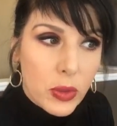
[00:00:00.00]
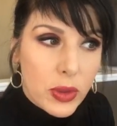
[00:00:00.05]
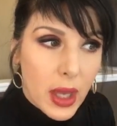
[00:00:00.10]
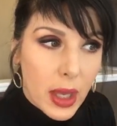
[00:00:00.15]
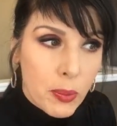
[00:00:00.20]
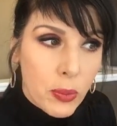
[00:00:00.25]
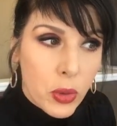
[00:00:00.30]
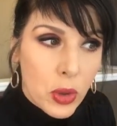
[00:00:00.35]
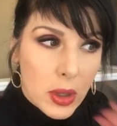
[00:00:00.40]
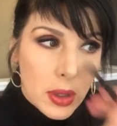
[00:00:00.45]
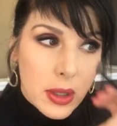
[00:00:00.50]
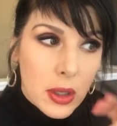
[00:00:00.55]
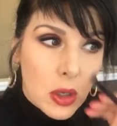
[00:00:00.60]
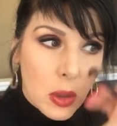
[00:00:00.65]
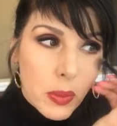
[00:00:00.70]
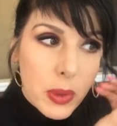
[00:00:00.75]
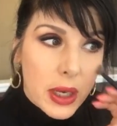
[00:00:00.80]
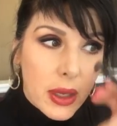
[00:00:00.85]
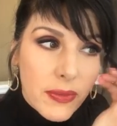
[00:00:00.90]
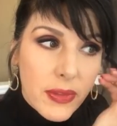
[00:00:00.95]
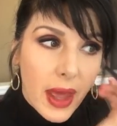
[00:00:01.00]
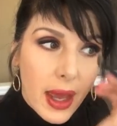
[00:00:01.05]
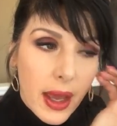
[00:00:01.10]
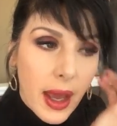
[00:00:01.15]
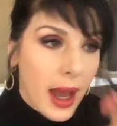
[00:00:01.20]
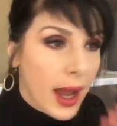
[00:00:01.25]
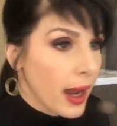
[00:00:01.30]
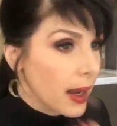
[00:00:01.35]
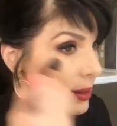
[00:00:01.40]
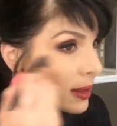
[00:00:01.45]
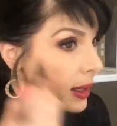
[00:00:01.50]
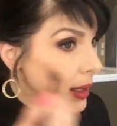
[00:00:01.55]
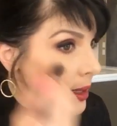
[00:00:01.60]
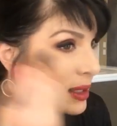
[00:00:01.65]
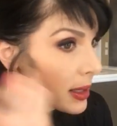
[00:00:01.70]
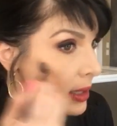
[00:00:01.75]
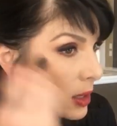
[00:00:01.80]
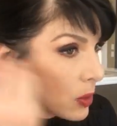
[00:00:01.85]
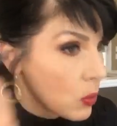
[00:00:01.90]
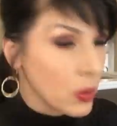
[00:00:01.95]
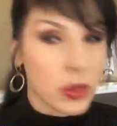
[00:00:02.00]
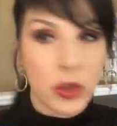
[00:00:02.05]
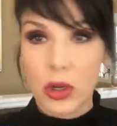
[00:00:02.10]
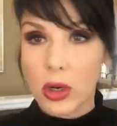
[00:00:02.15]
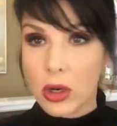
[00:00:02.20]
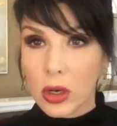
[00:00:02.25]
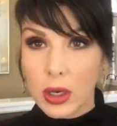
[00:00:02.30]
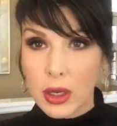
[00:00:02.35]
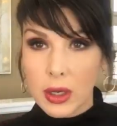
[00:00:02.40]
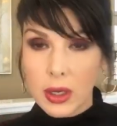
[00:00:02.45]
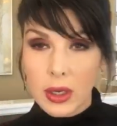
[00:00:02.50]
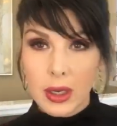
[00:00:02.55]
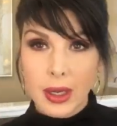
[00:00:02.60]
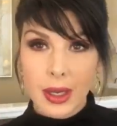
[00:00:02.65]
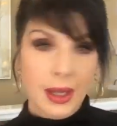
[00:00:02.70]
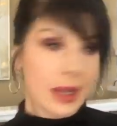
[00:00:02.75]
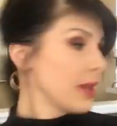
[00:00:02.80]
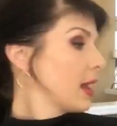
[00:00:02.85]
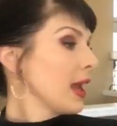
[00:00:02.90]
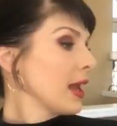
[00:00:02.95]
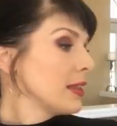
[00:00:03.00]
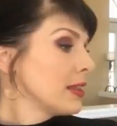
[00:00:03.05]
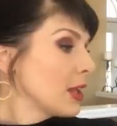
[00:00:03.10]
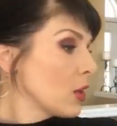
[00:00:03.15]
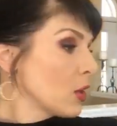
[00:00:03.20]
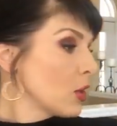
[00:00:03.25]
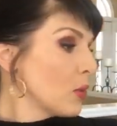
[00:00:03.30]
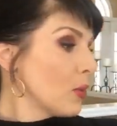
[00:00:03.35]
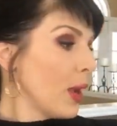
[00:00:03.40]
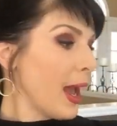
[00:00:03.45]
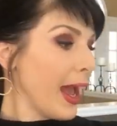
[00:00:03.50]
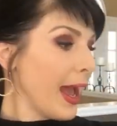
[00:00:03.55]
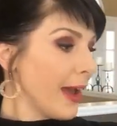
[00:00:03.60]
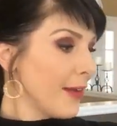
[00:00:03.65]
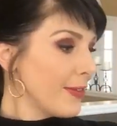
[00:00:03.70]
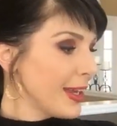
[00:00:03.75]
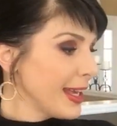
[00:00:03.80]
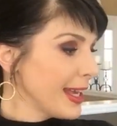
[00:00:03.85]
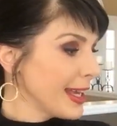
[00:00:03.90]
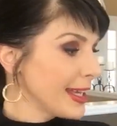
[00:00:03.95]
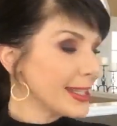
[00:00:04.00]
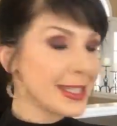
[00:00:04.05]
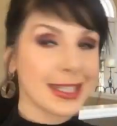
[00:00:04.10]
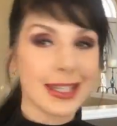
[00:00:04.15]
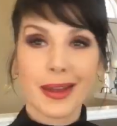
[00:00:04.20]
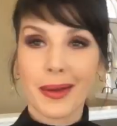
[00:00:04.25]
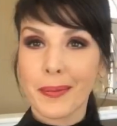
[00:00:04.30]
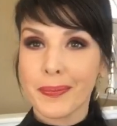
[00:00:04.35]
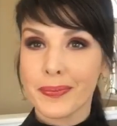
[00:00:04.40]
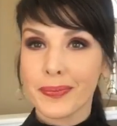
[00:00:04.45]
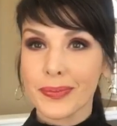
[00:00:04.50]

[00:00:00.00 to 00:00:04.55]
You then put a little bit of that highlight in with your, and there you have it.